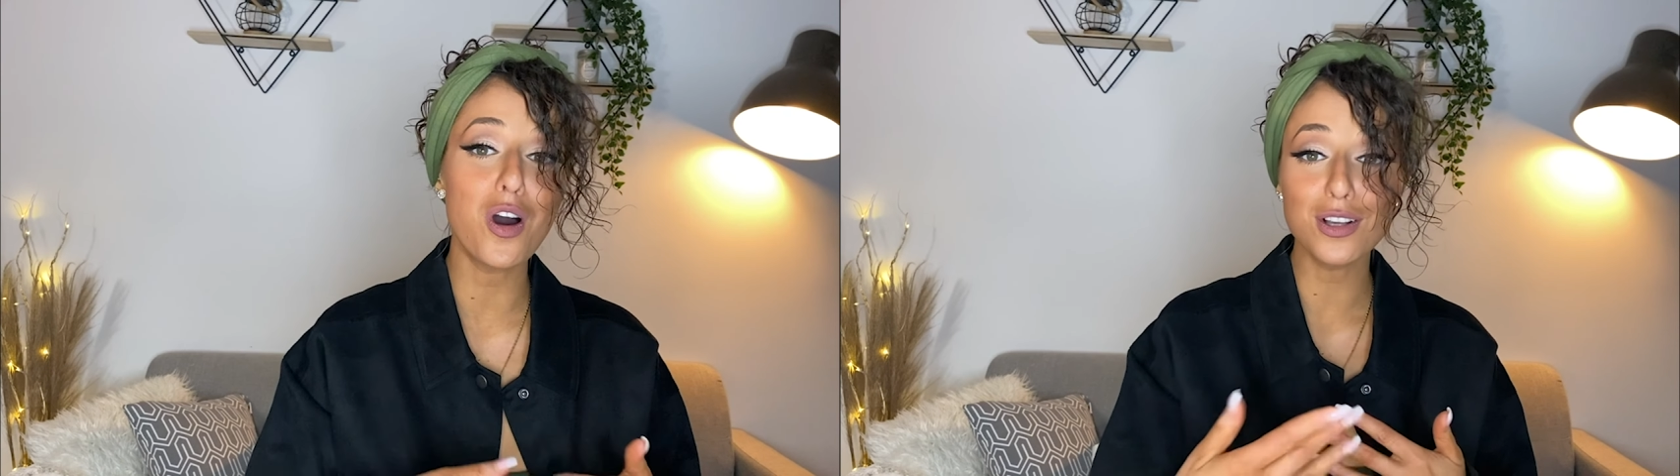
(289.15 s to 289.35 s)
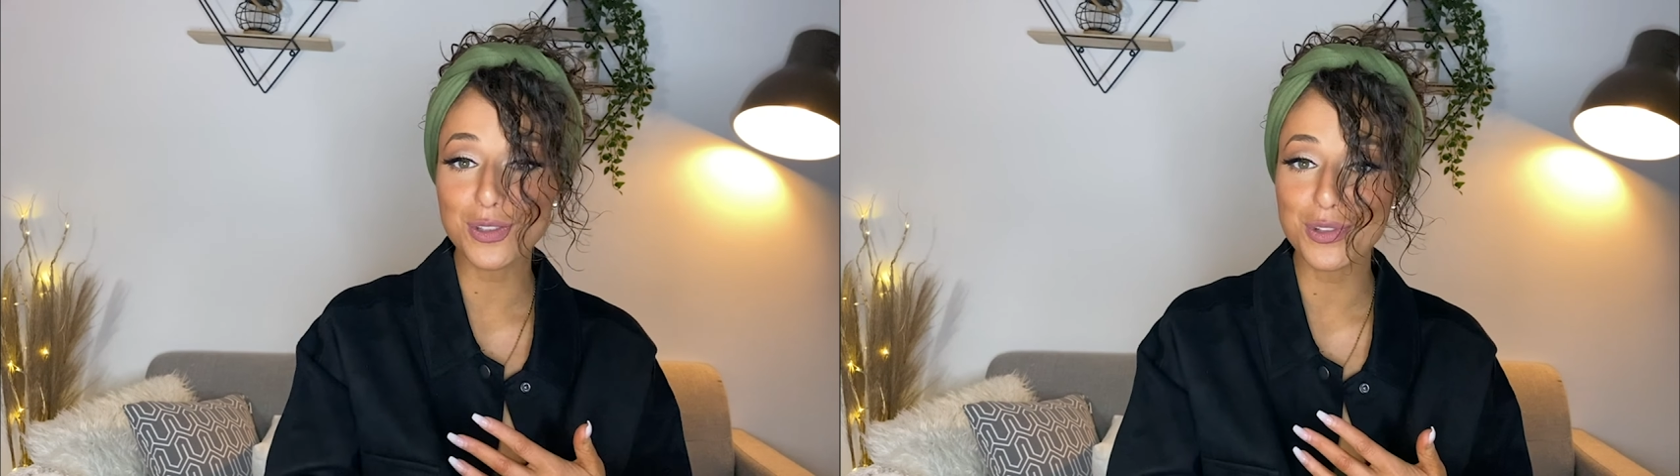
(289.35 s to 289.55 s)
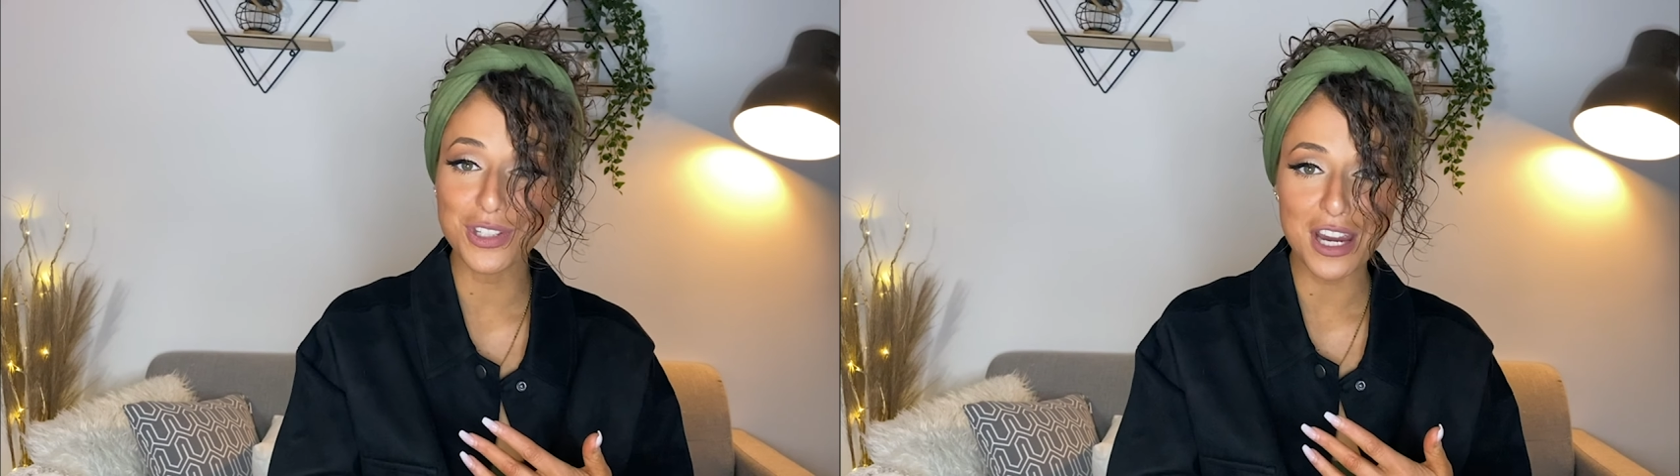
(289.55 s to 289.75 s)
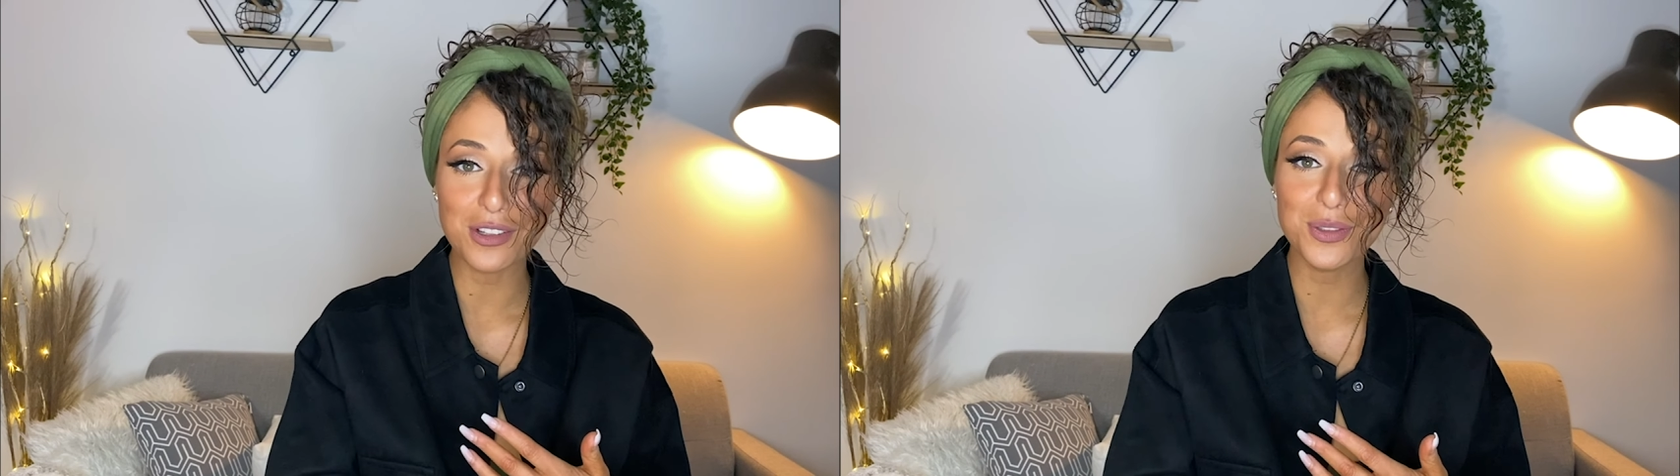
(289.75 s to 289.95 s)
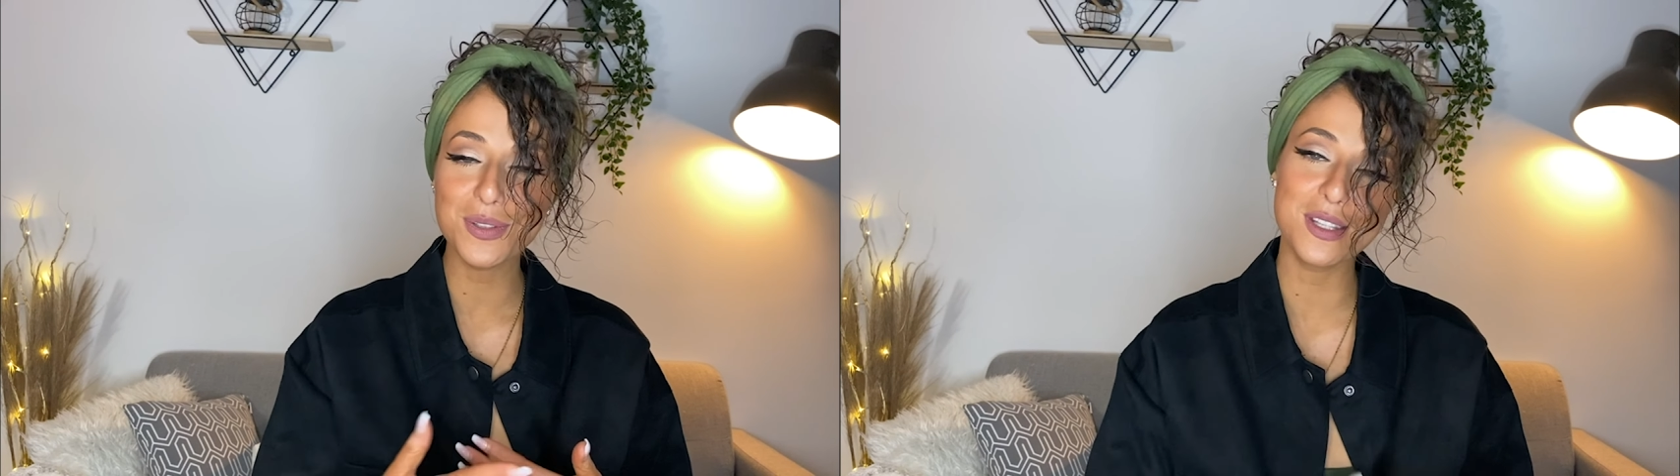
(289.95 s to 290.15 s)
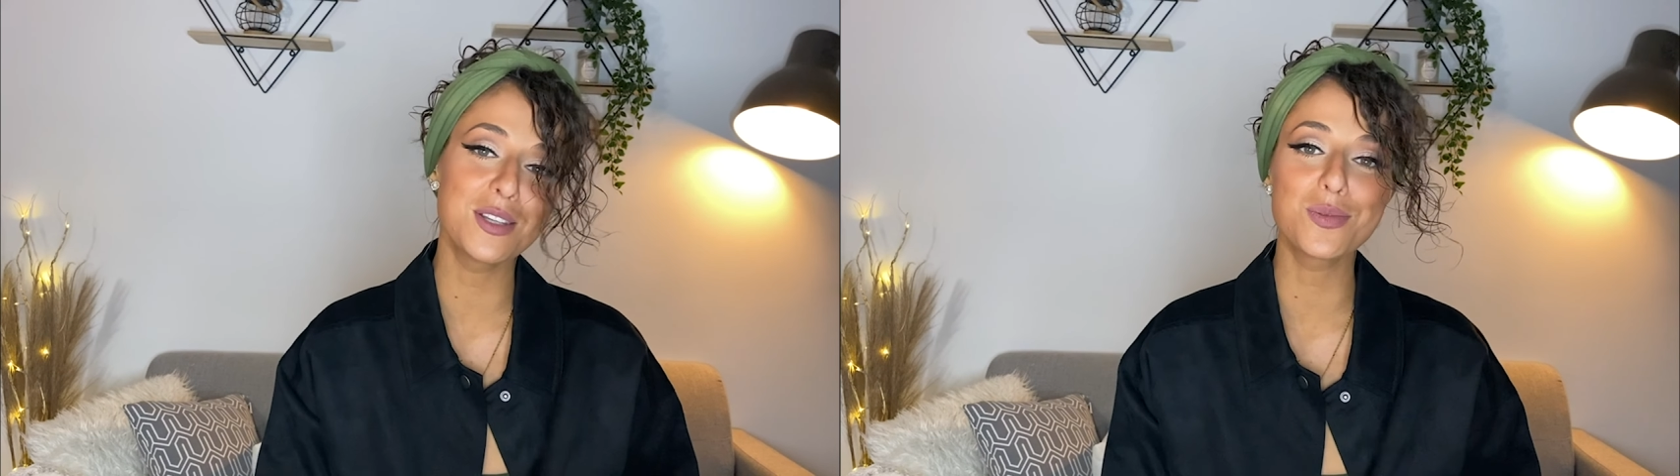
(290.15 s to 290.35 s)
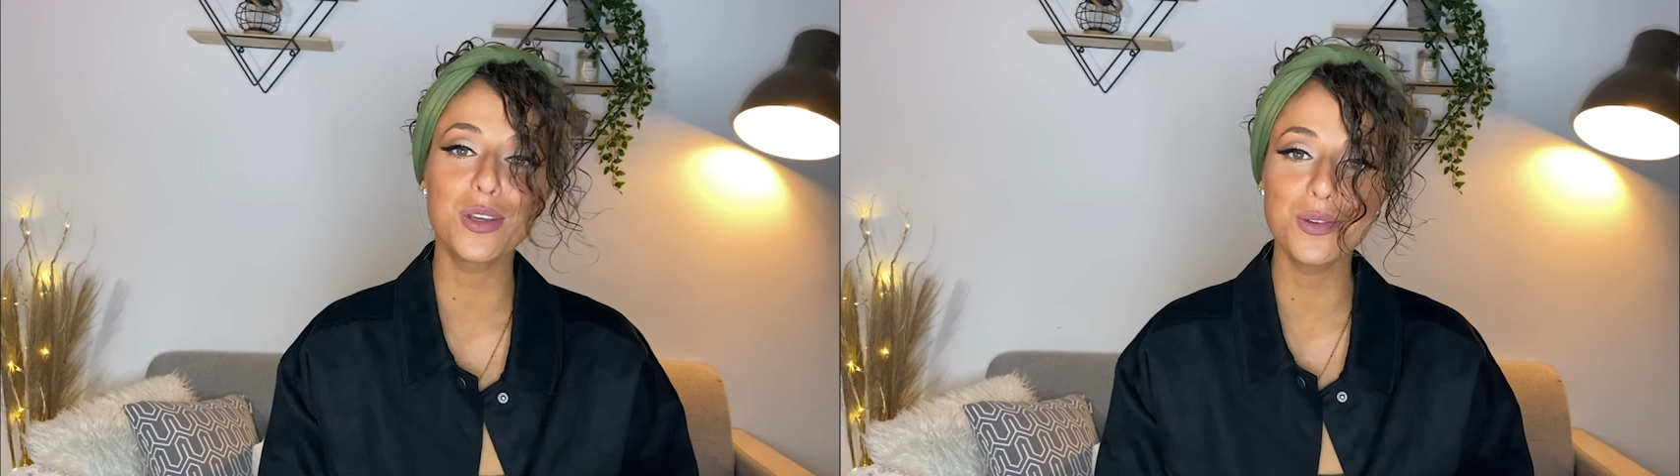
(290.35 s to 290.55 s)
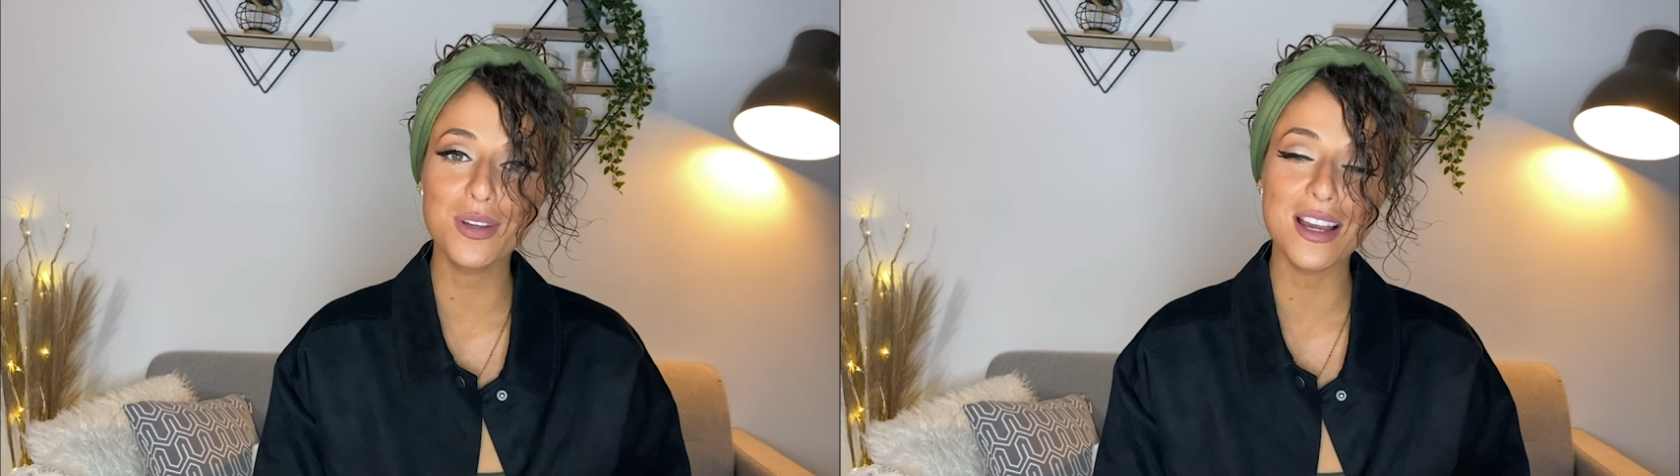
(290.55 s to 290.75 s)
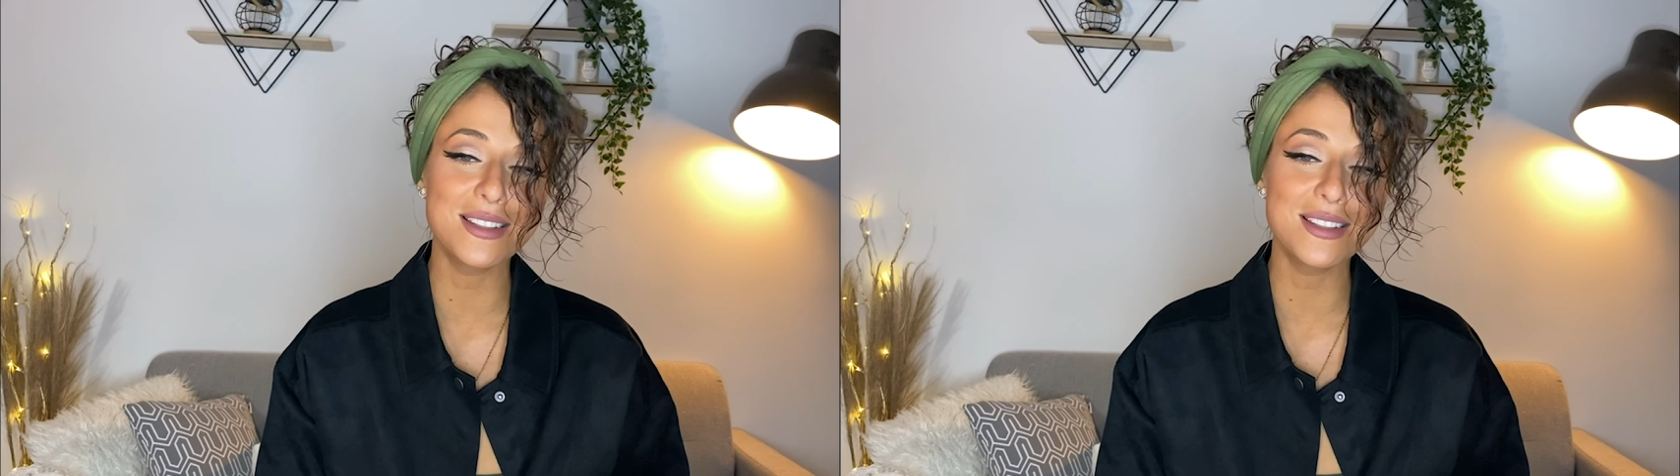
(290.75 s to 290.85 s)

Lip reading: also share those things with you guys,